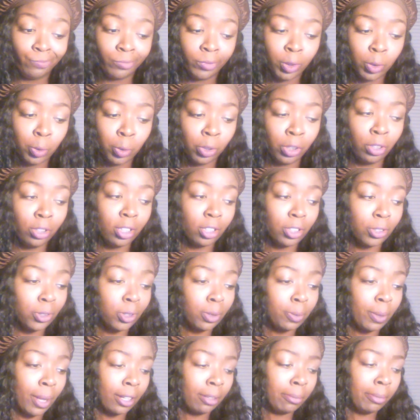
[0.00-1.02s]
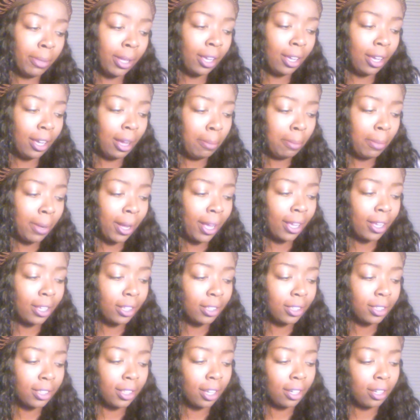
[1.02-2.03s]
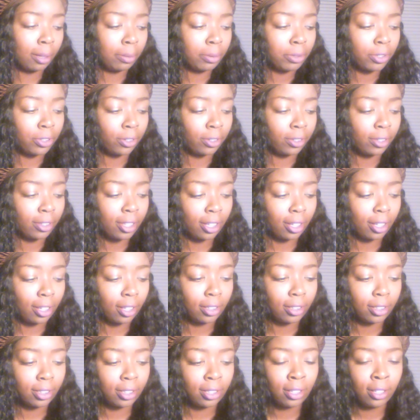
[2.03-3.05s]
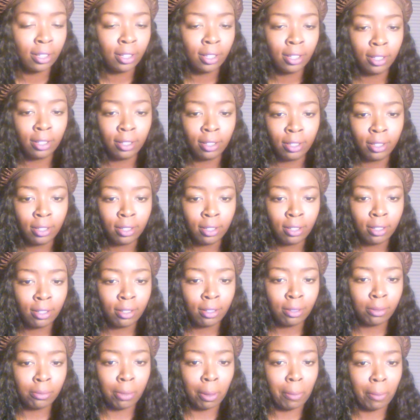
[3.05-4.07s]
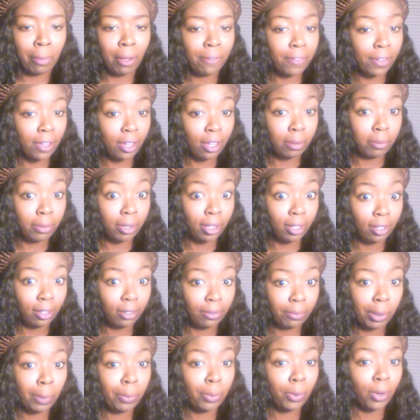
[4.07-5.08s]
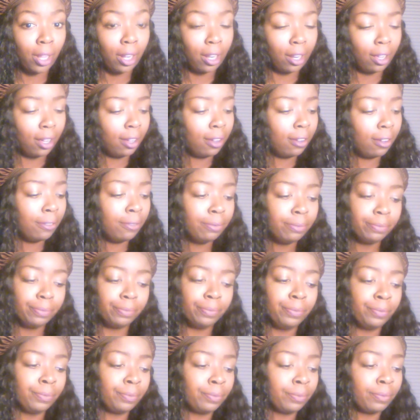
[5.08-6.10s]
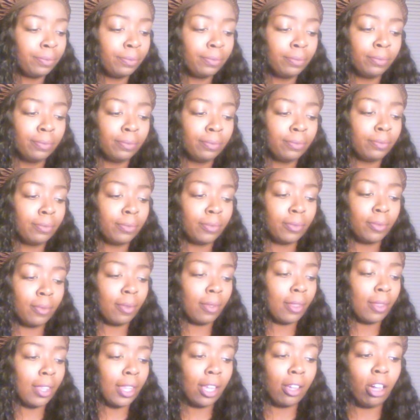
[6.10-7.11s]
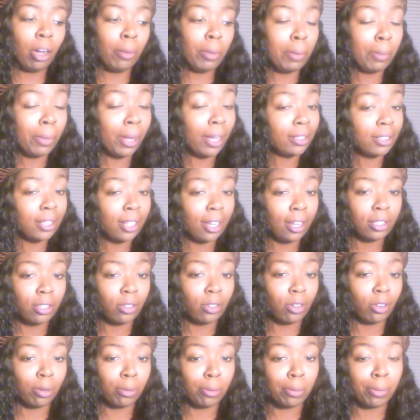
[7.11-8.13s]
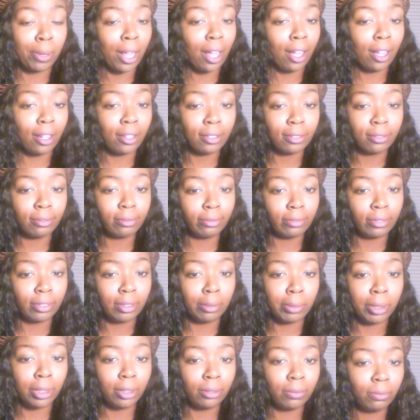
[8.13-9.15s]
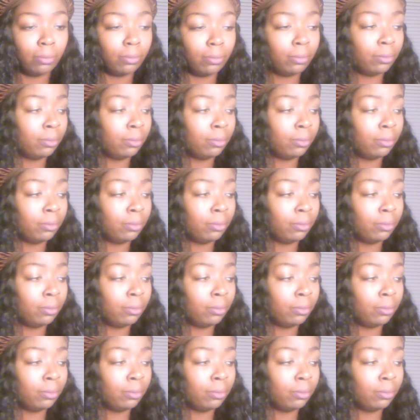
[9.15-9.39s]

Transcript: You disrespect me, I might can suck up certain things. But my family, people I love, they call me Mike Tyson on the block. I mean,